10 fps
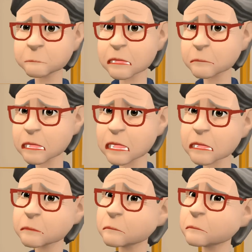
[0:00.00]

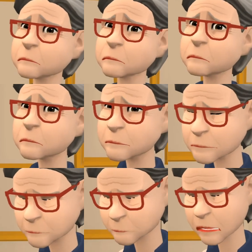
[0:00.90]
Amen.
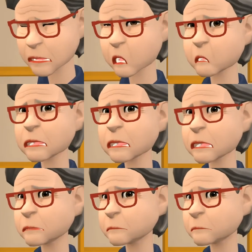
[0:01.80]
Miss you, sissy.